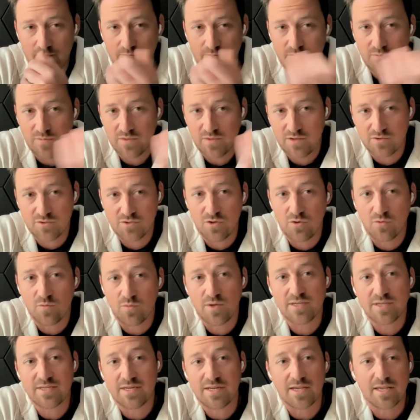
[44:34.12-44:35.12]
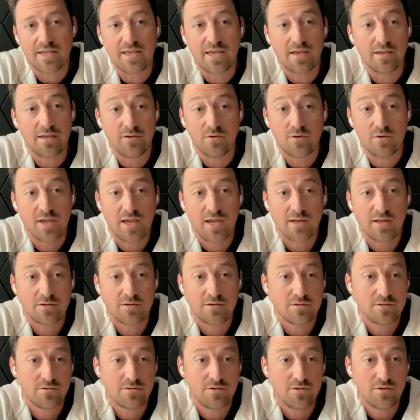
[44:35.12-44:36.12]
There's no reason you can't
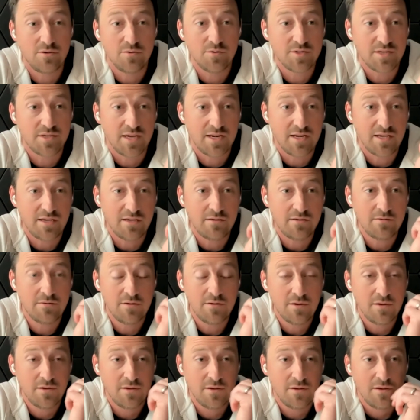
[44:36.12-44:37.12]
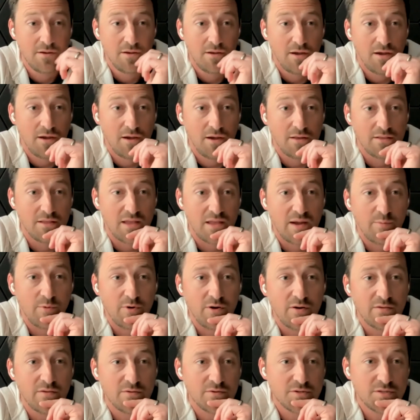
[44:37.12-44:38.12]
use any
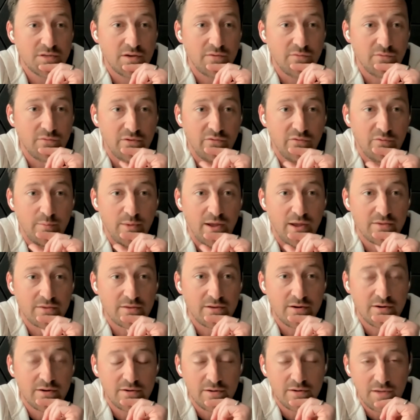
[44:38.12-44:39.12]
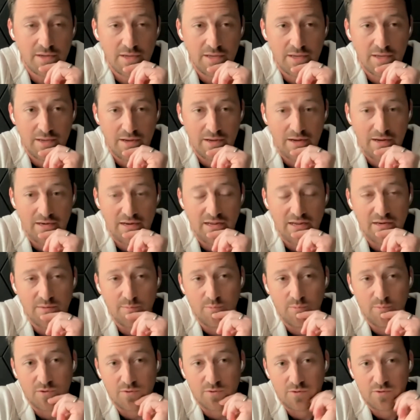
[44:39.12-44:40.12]
library. There's several of them out there. And in
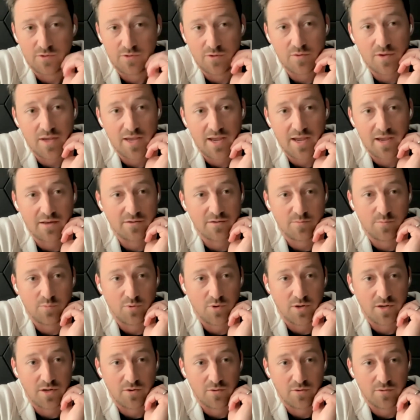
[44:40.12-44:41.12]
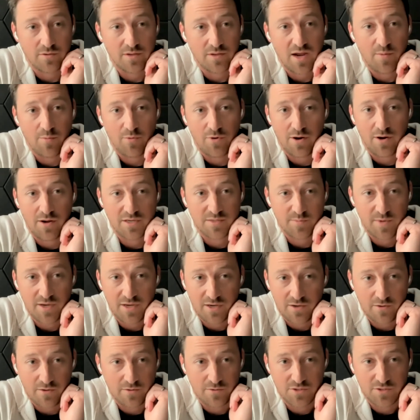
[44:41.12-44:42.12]
Bildr, you can bring your own libraries,
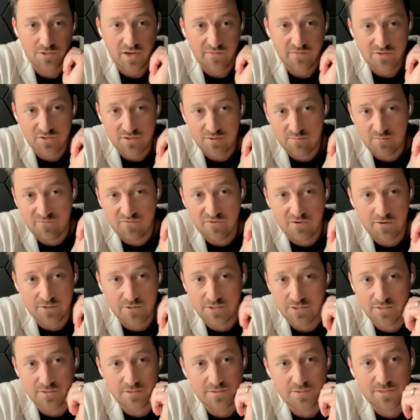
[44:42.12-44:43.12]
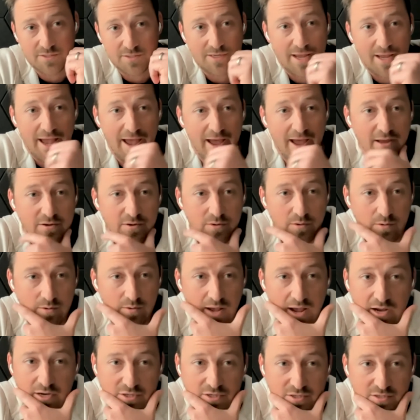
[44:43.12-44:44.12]
make your own JavaScript functions, and add your own
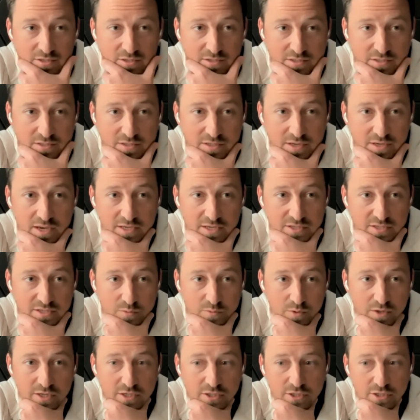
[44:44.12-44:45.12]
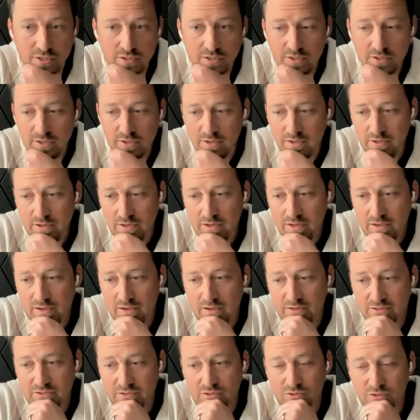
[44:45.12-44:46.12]
actions as you wish.
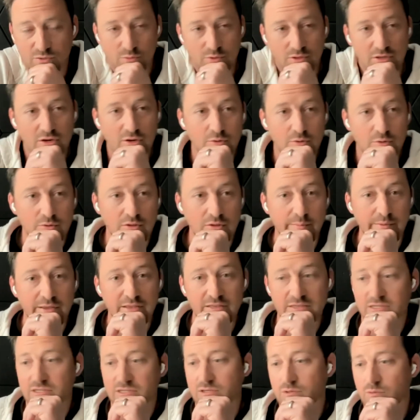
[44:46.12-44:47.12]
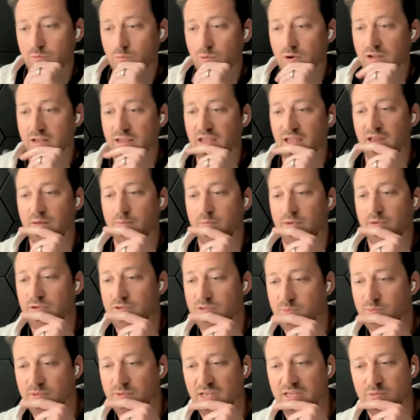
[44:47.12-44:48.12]
So there's really no limits to what can be
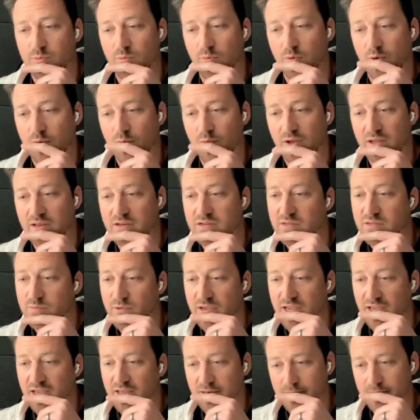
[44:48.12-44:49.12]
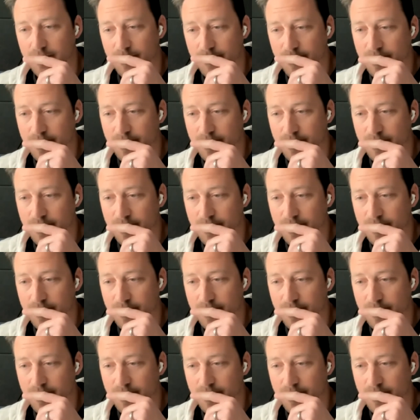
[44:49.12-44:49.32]
used, but that's where we went to begin.